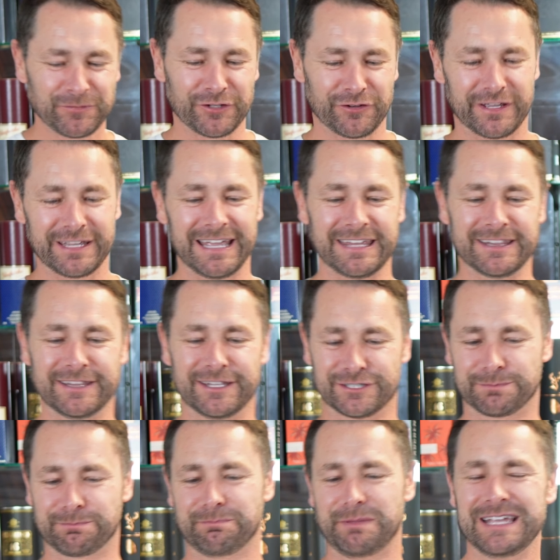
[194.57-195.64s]
Right,
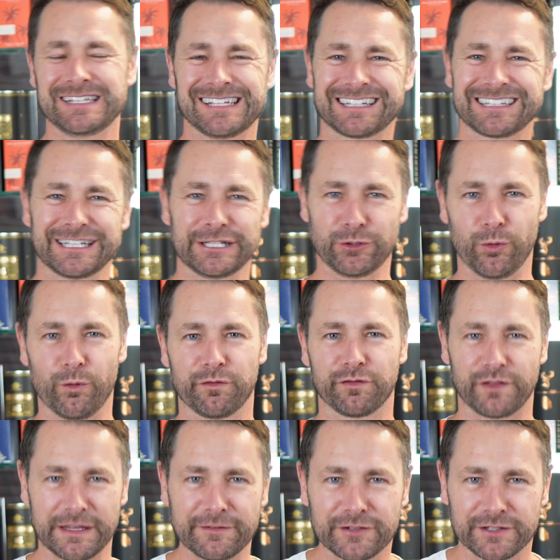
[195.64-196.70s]
there's basically no
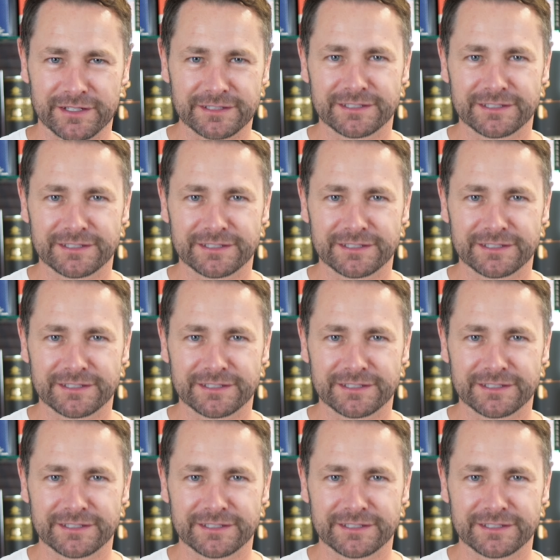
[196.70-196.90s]
flavour.